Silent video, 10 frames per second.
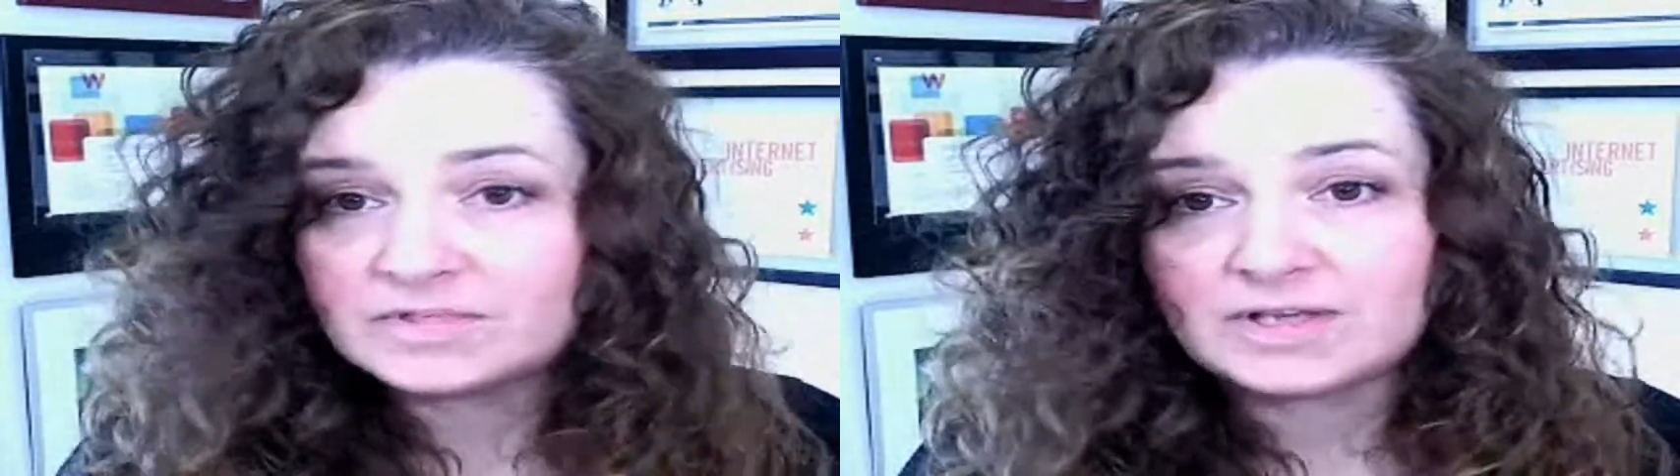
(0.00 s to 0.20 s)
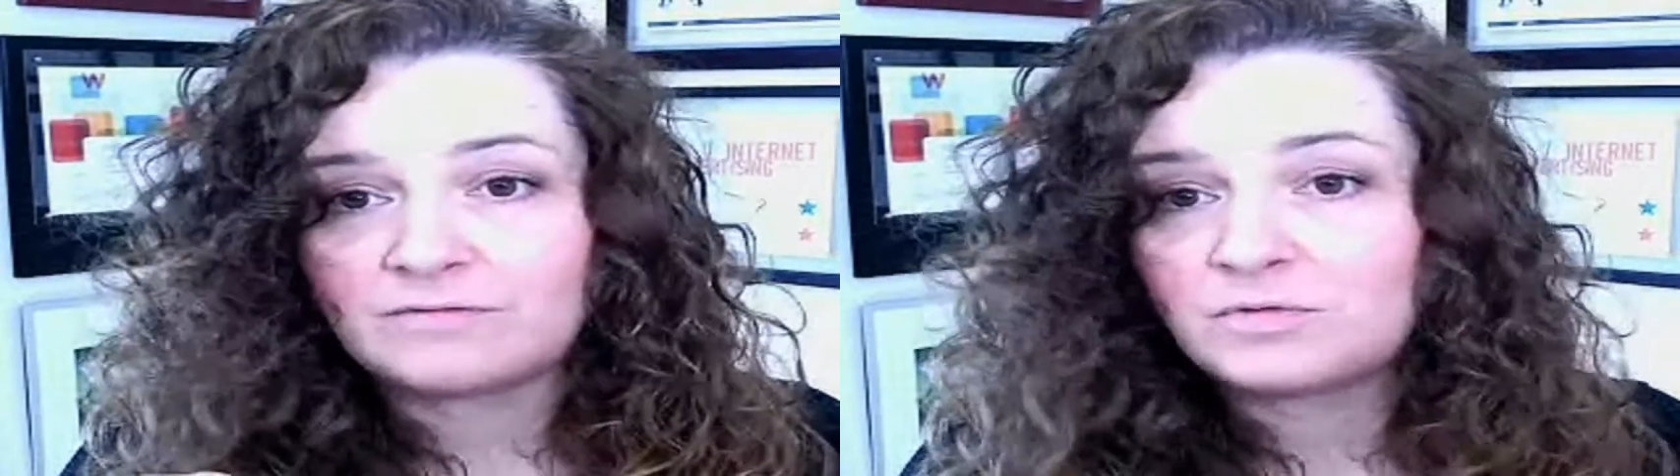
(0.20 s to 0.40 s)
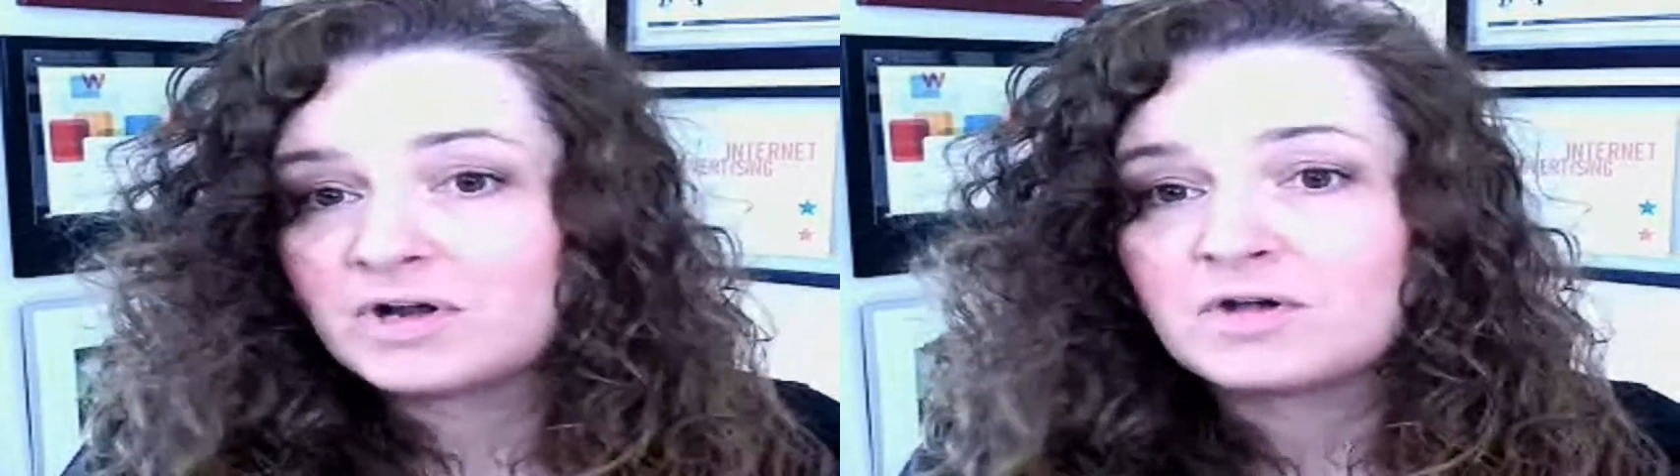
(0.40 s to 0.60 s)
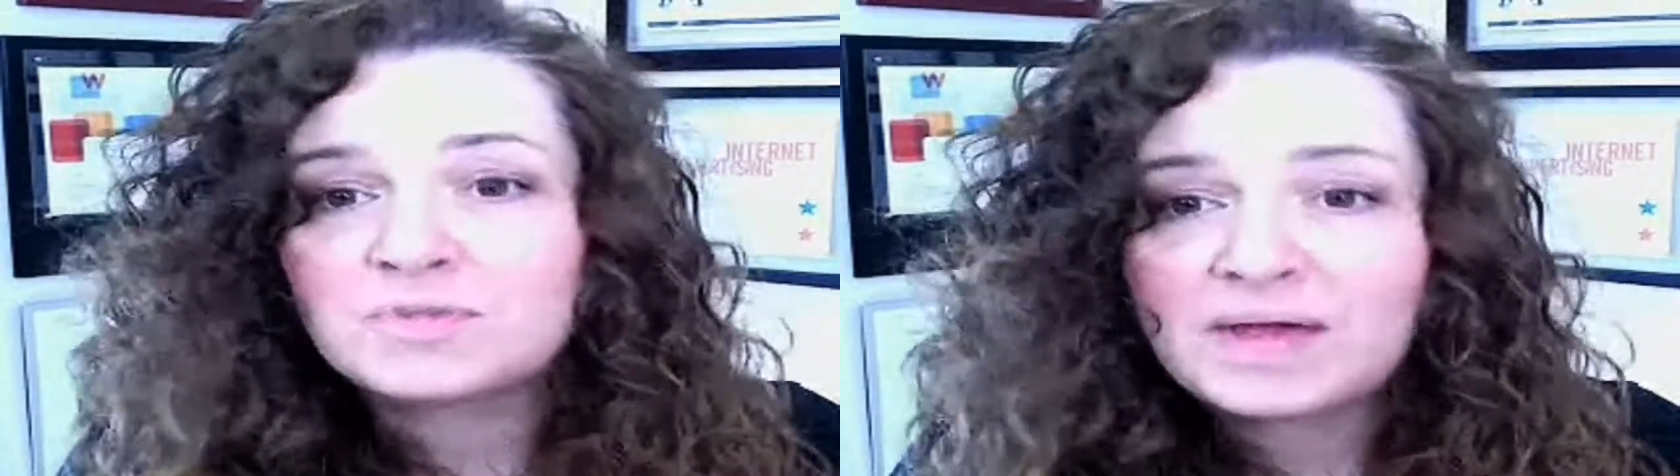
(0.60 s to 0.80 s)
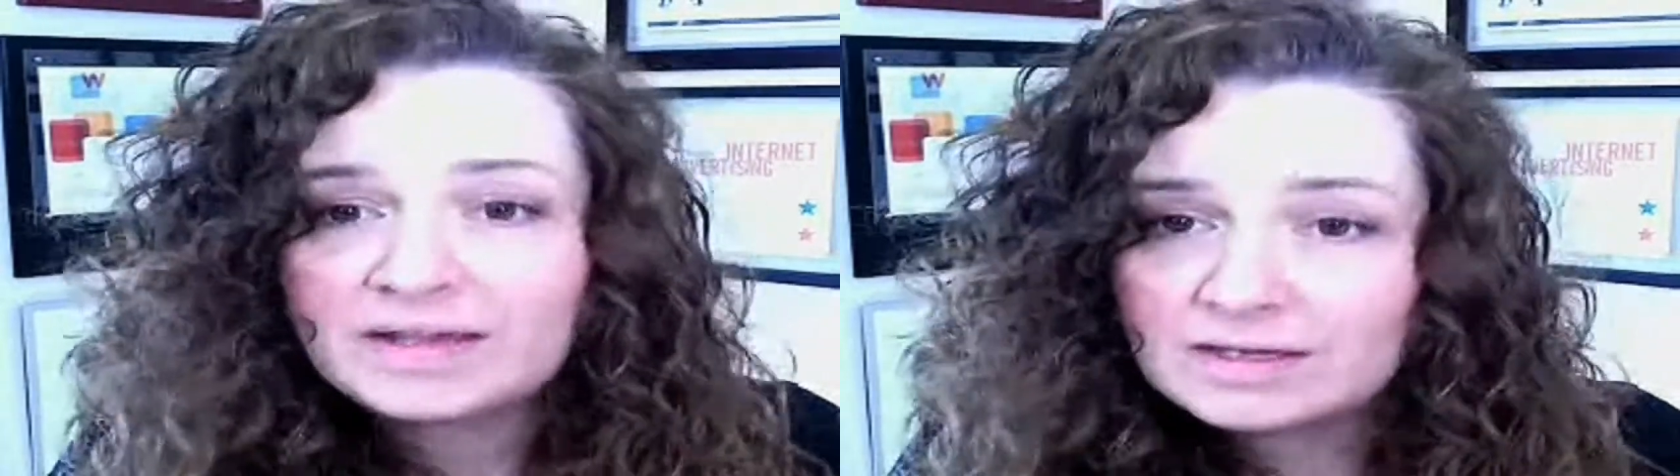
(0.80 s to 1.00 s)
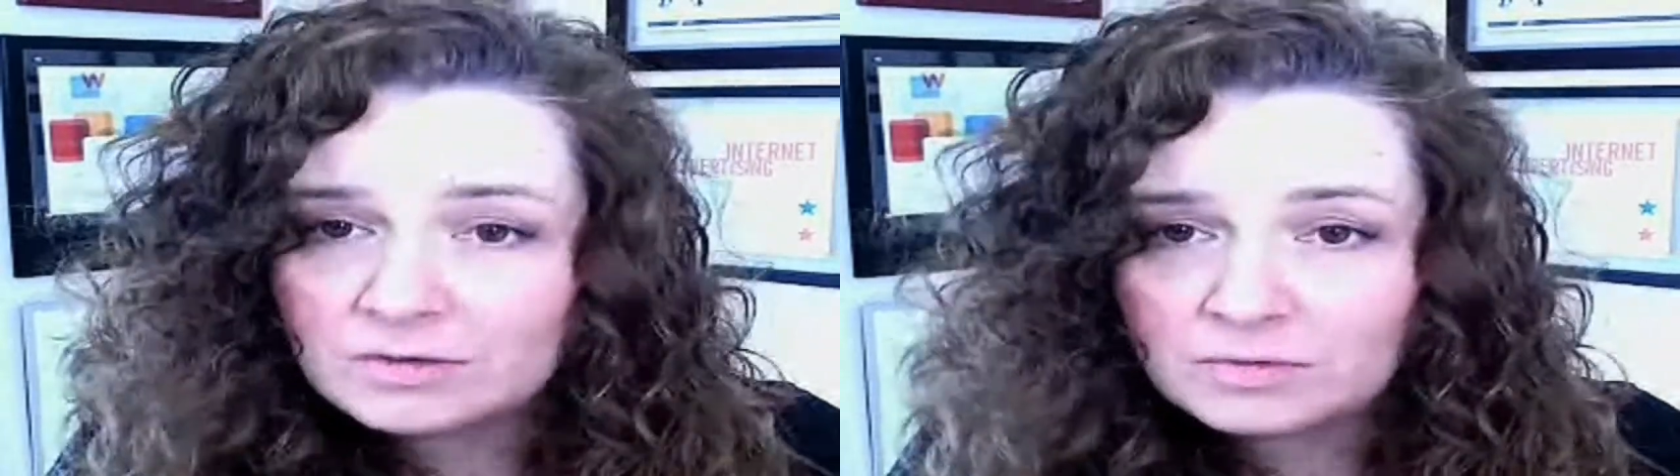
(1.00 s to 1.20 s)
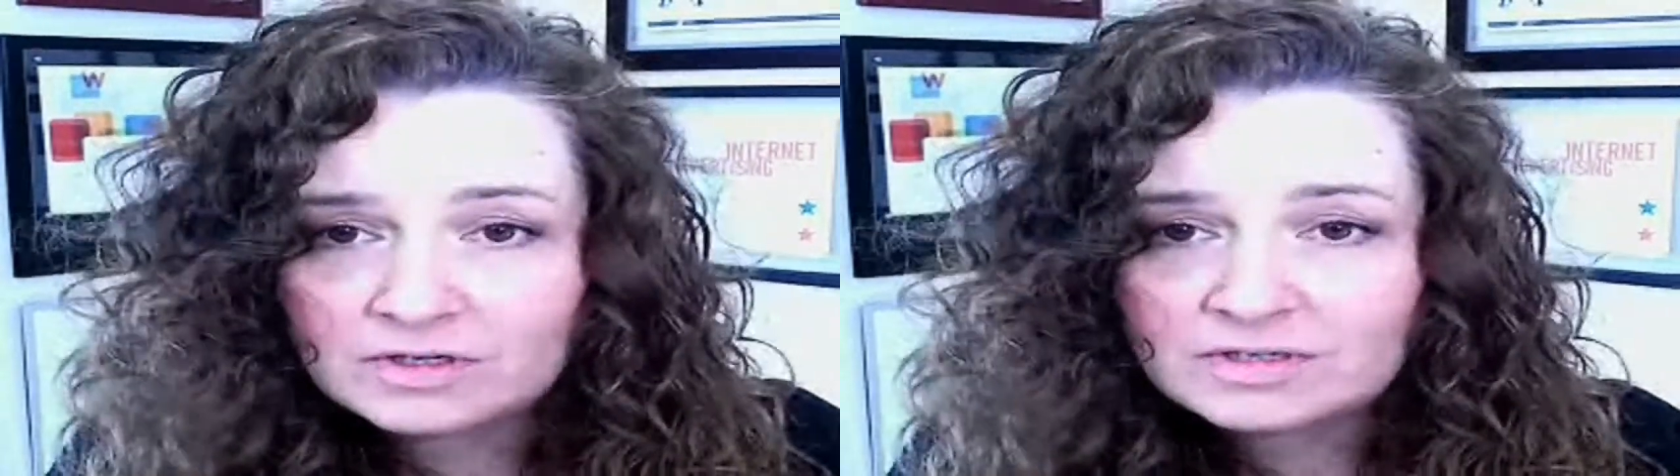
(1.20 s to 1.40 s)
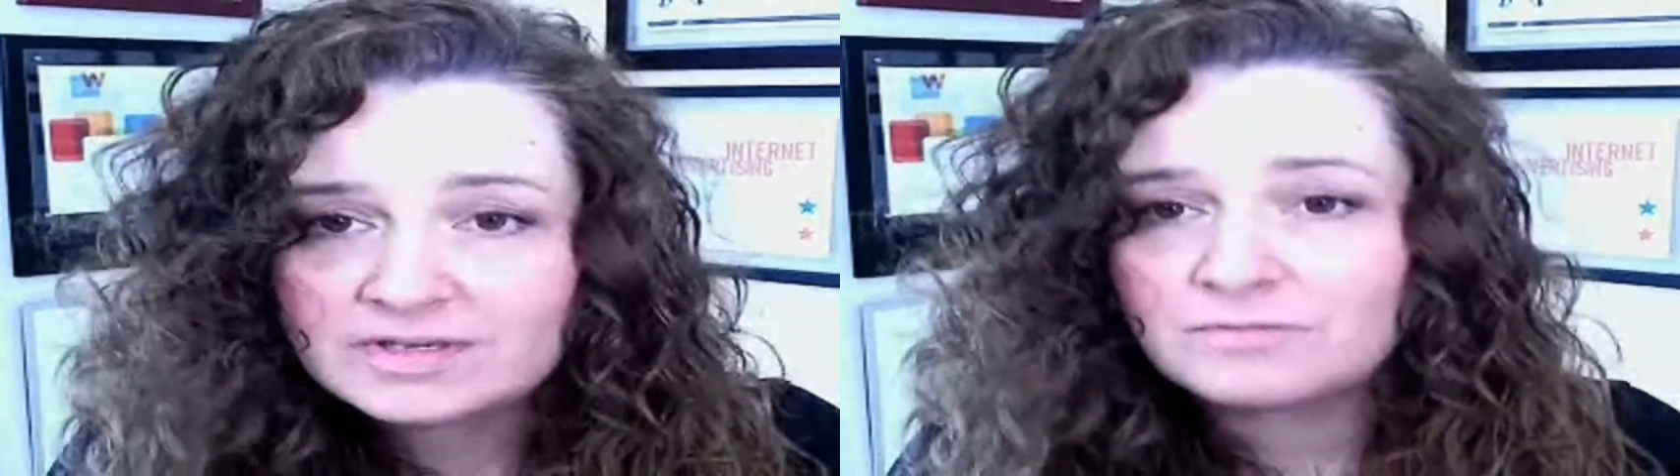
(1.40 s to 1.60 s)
everyone knows about keywords,